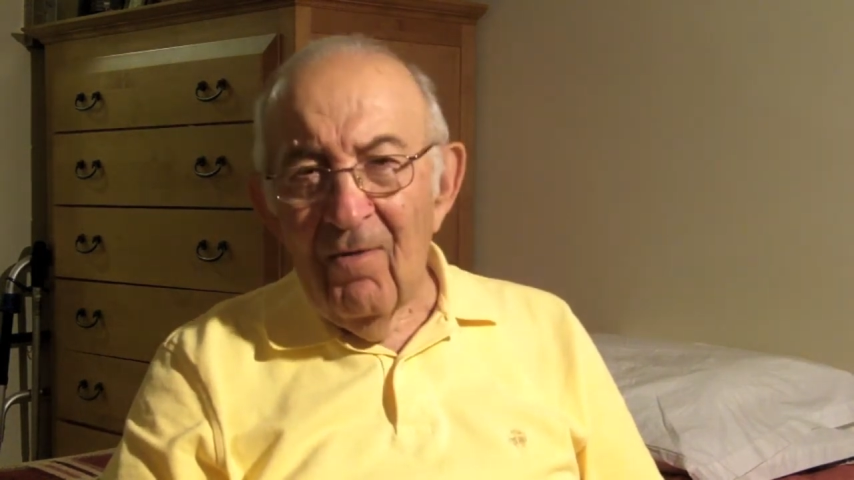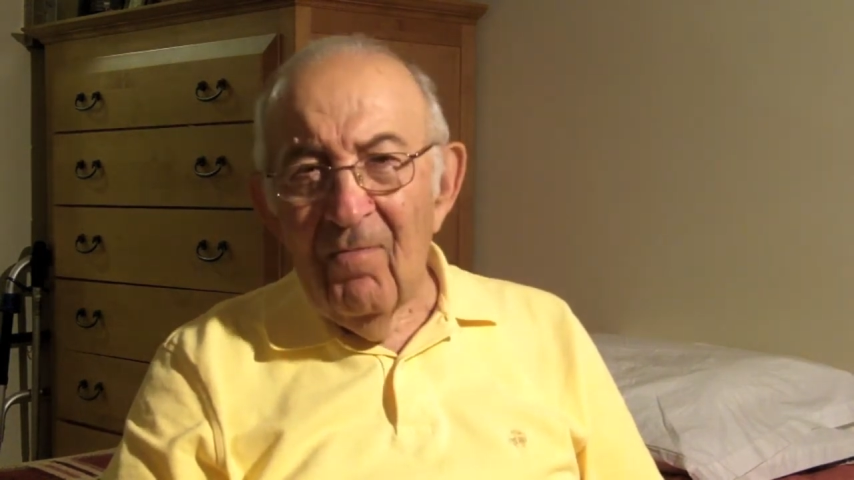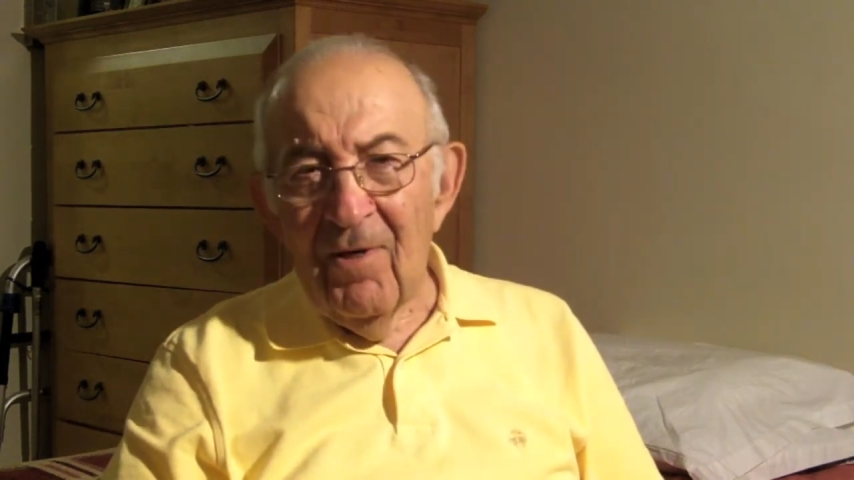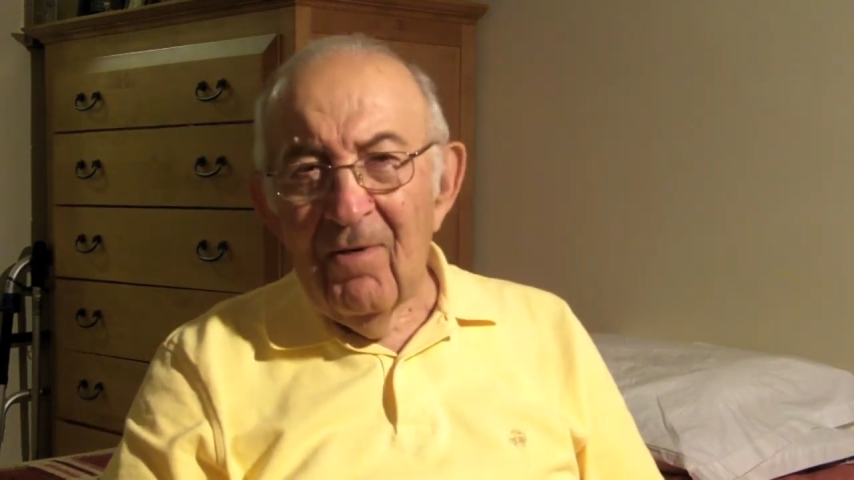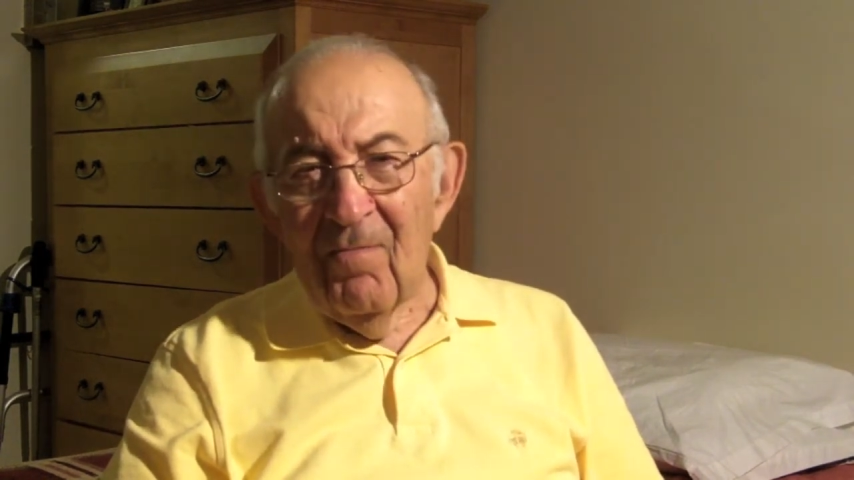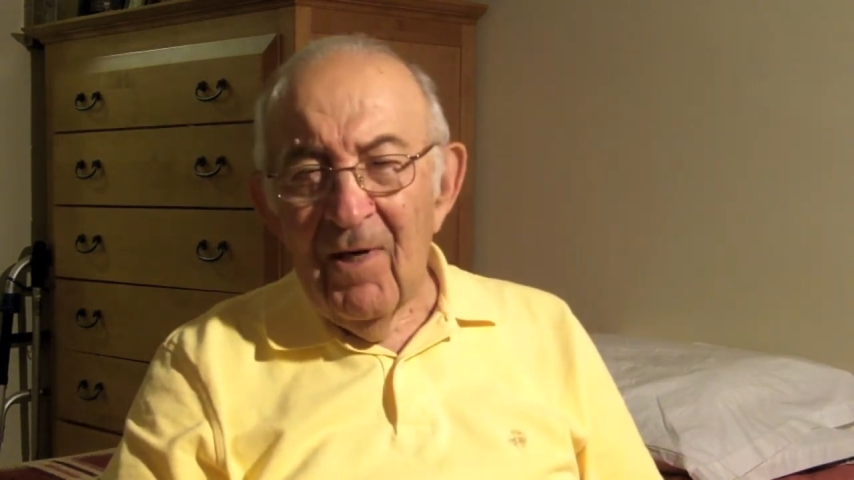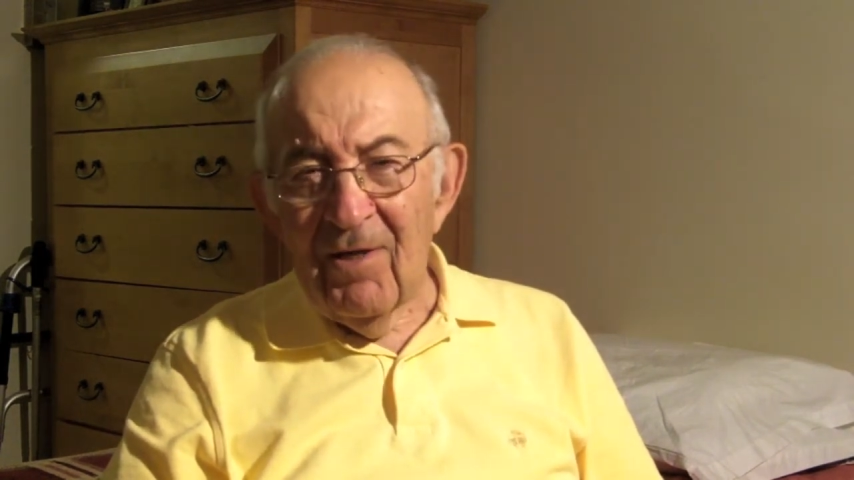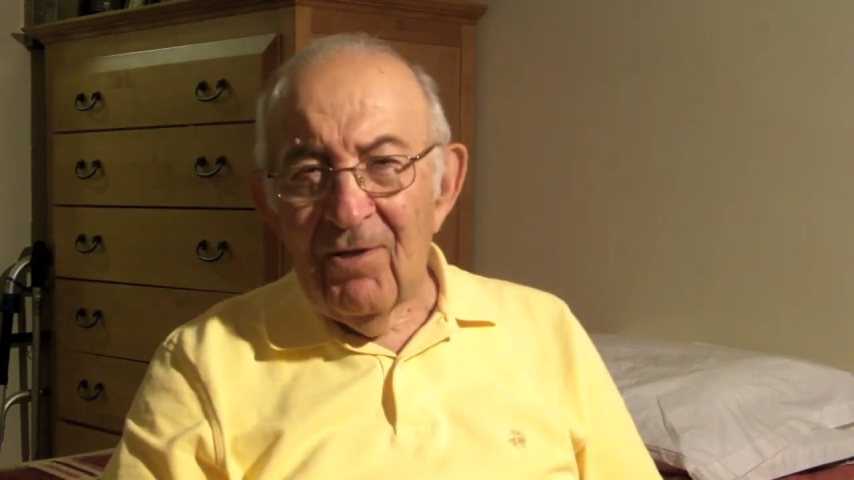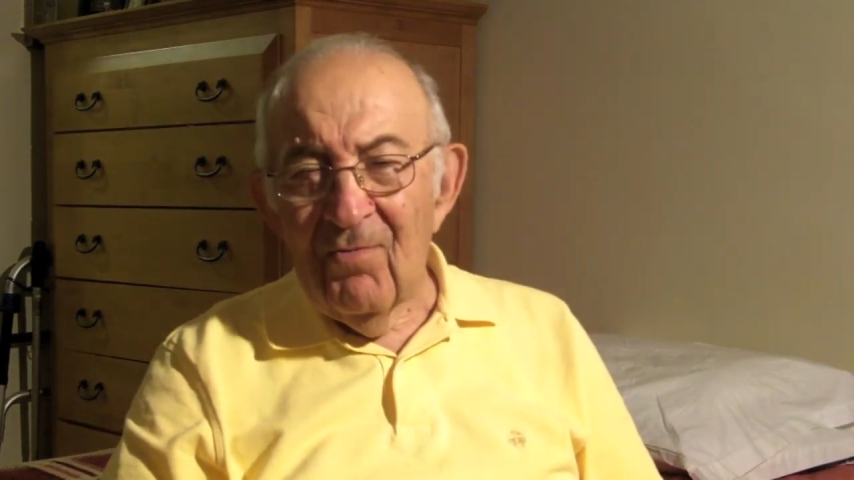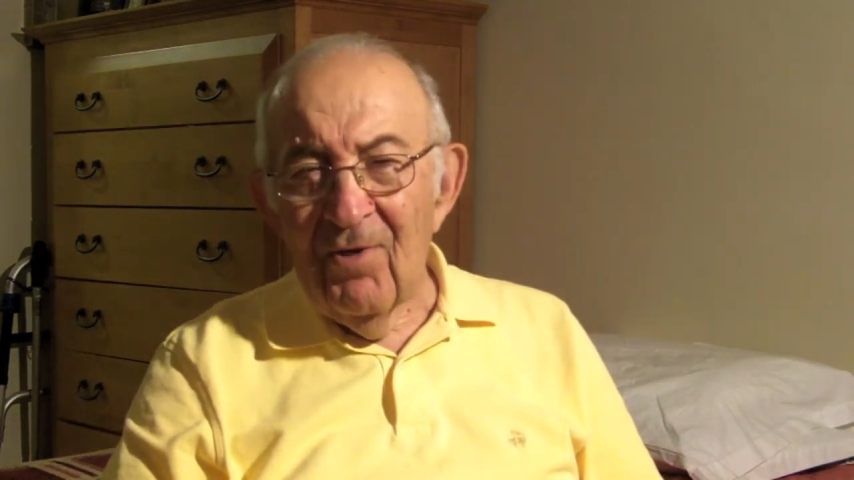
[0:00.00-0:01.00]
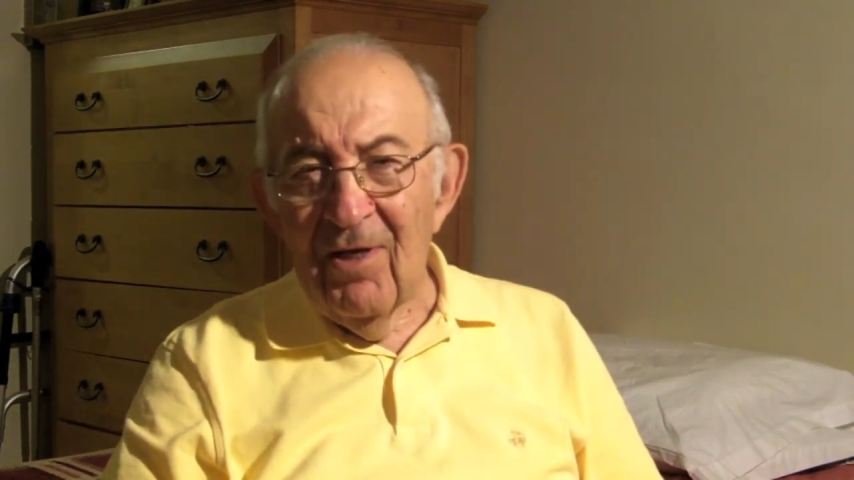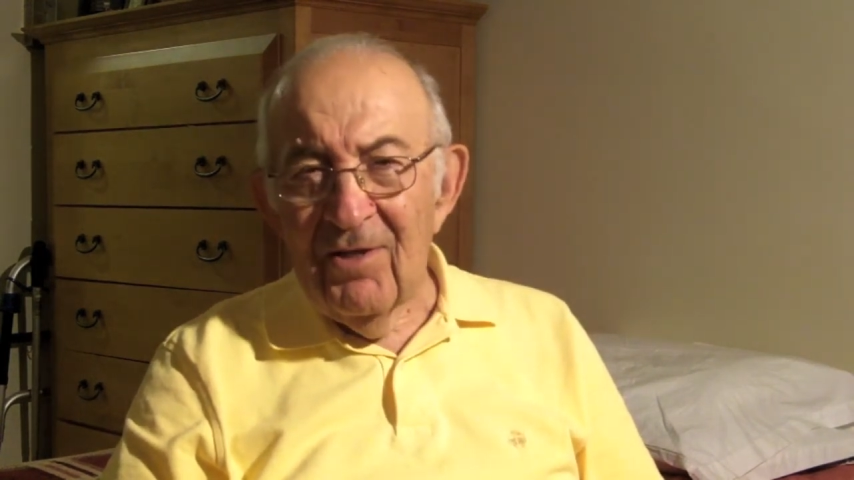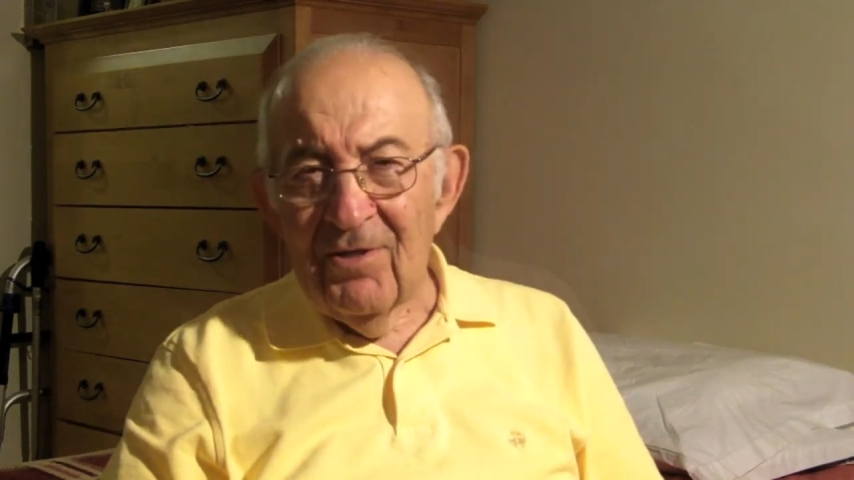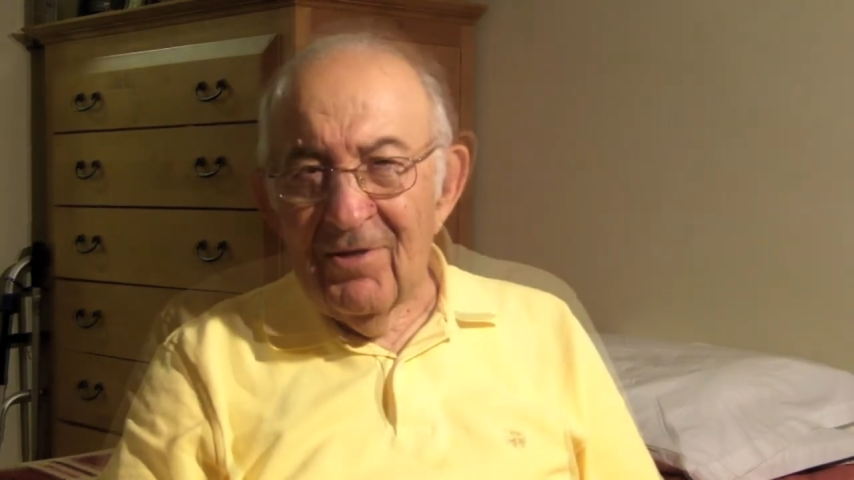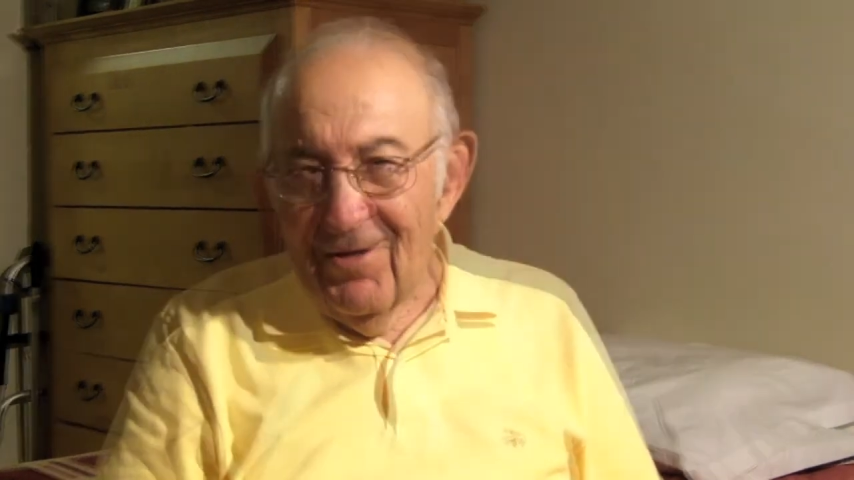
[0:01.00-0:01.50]
bit about the
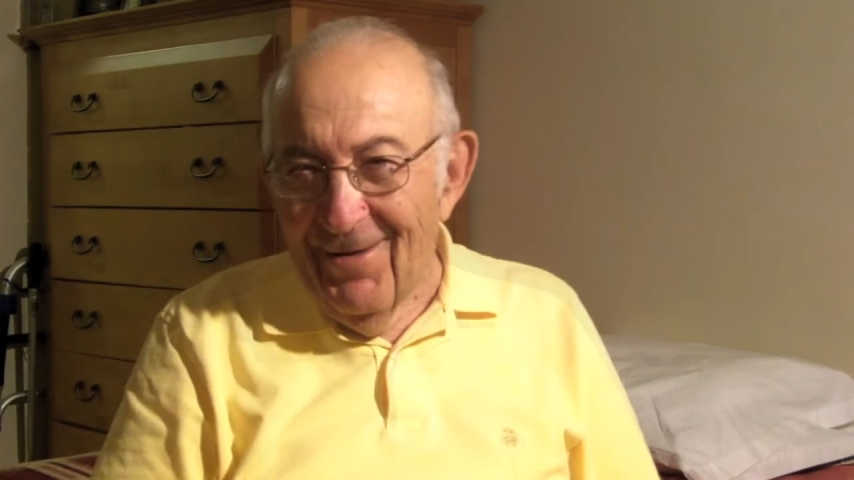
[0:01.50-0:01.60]
relationship.